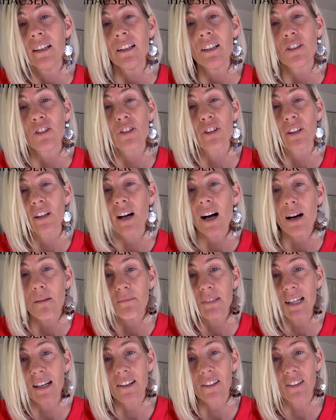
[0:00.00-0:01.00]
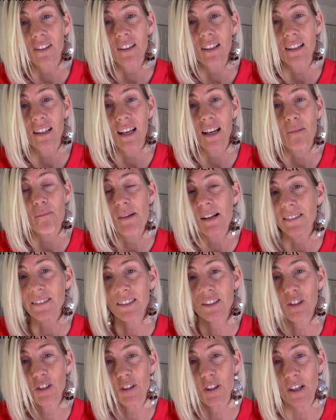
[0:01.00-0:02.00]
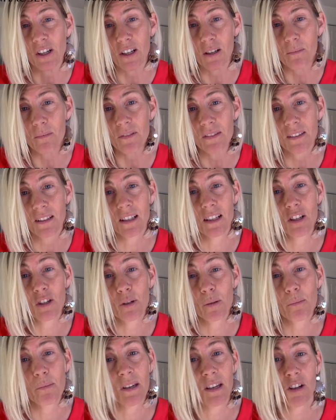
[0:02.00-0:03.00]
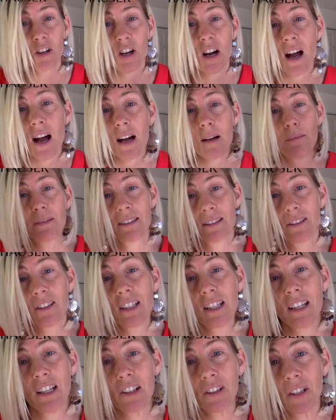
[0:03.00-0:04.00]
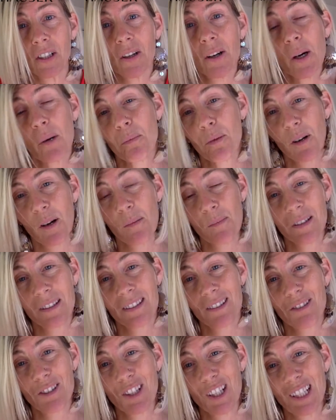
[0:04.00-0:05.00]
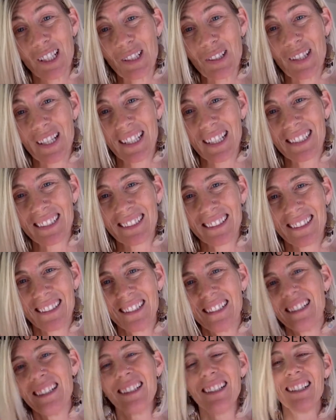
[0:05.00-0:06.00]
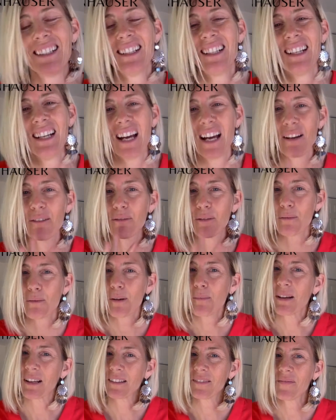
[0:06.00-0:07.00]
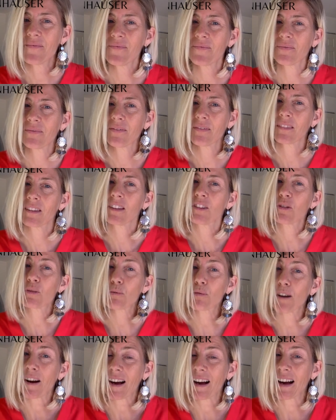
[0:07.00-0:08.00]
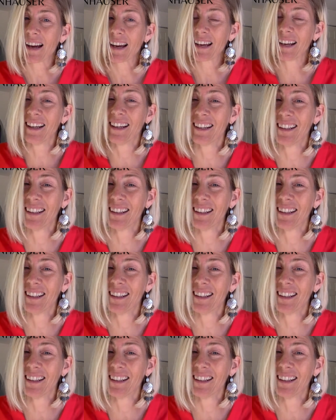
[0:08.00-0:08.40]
she'll calm down and melt into your arms, and you'll be her absolute hero, I promise, if you can do that. And for women, try